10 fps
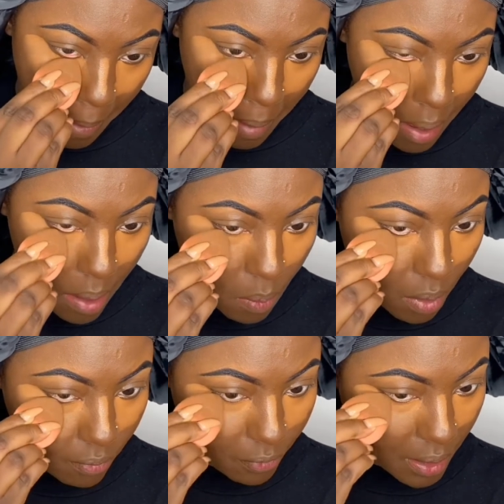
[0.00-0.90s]
And one
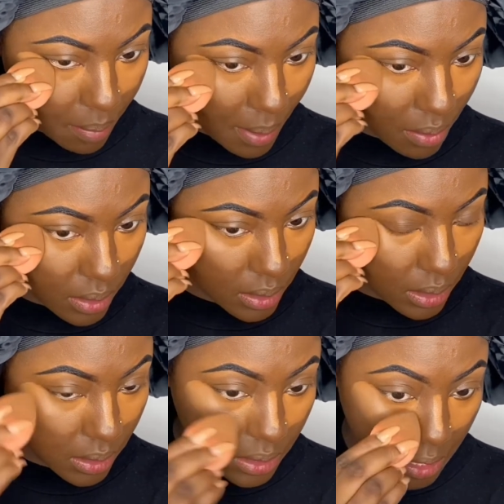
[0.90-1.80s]
thing about this
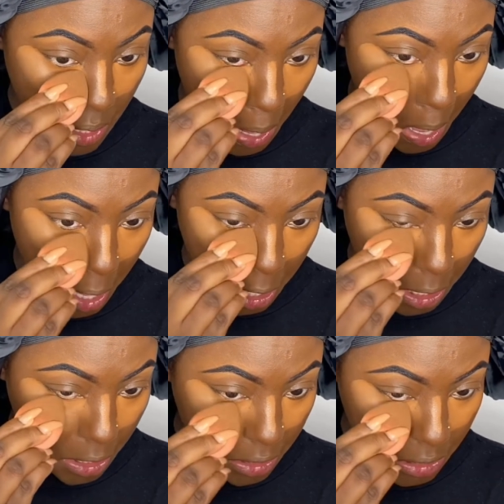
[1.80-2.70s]
concealer
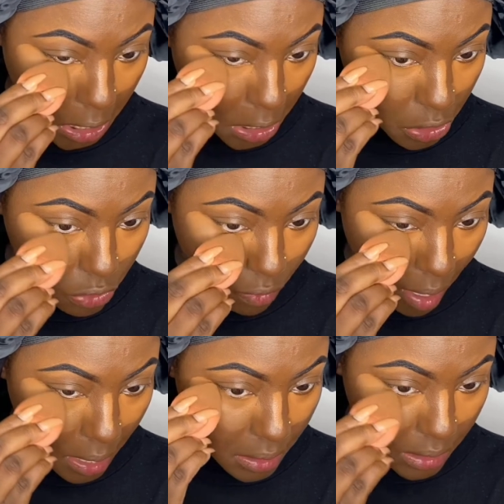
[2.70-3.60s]
is it
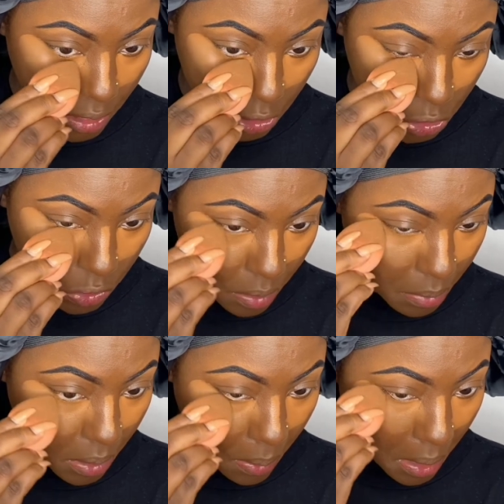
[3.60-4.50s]
dries extremely
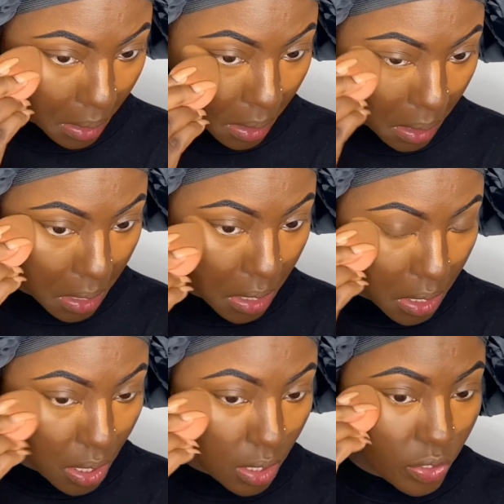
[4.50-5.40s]
quick,
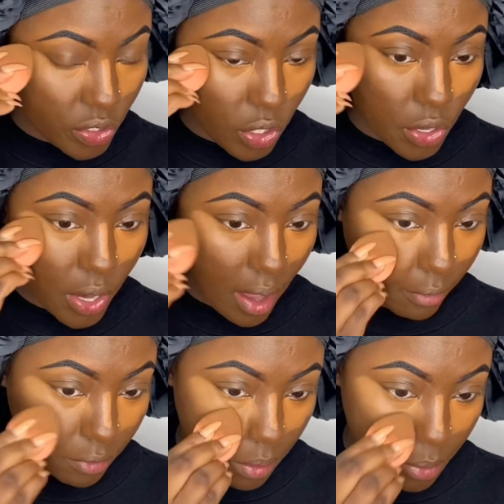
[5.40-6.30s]
so you have to
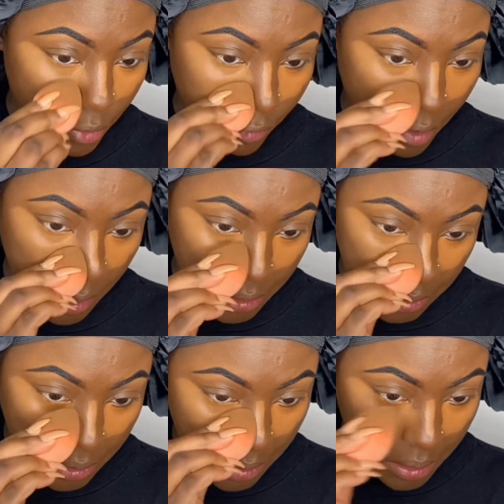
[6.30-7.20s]
move fast.
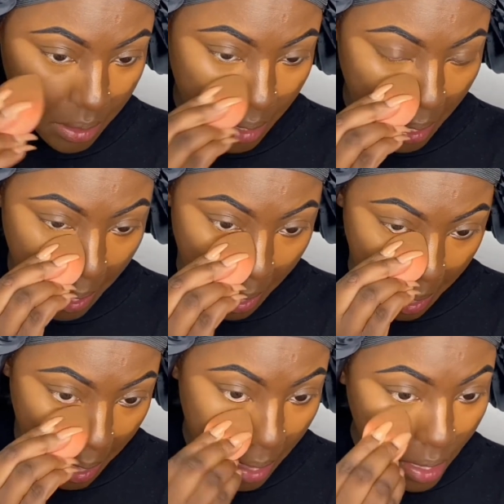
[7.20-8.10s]

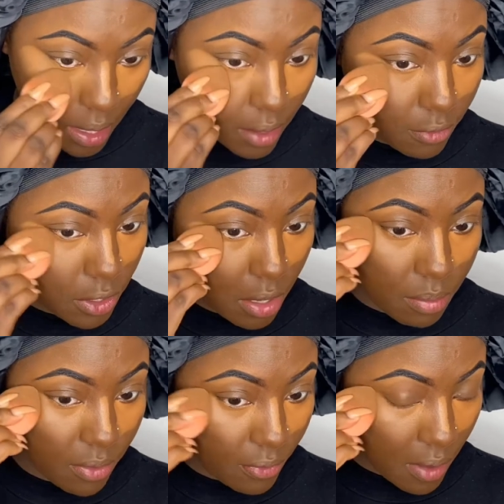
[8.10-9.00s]
If you don't move
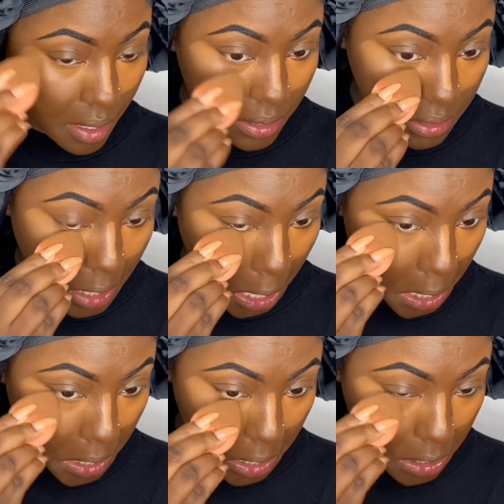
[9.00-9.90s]
fast, then
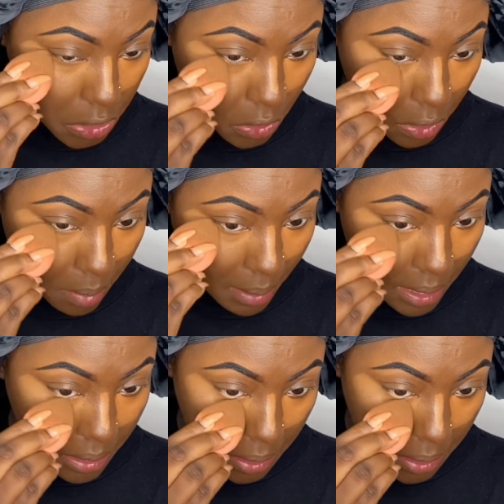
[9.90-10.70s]
it's not going to blend.